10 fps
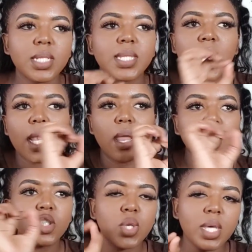It's like
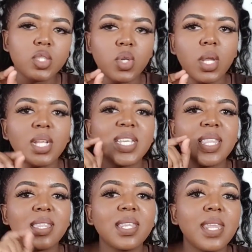large to extra large,
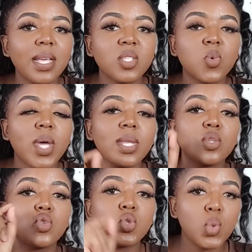and then the next one
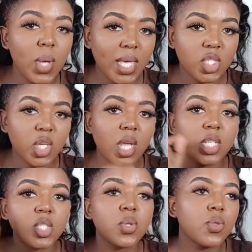is two extra
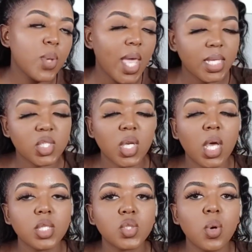large to three extra large.